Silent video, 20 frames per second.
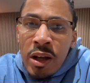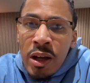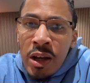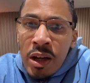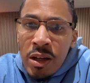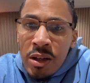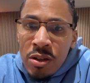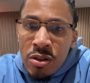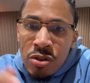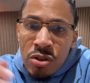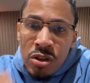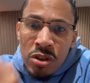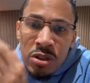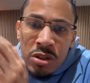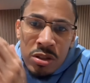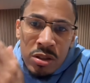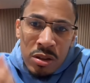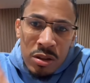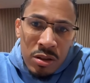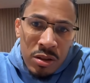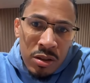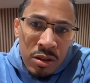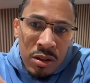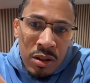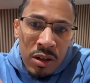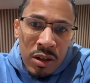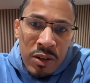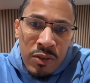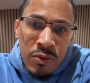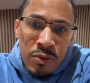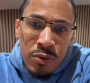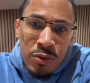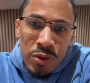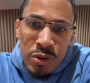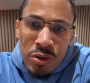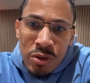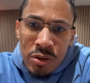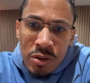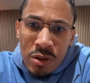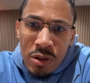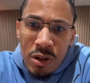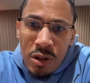and adjust the levels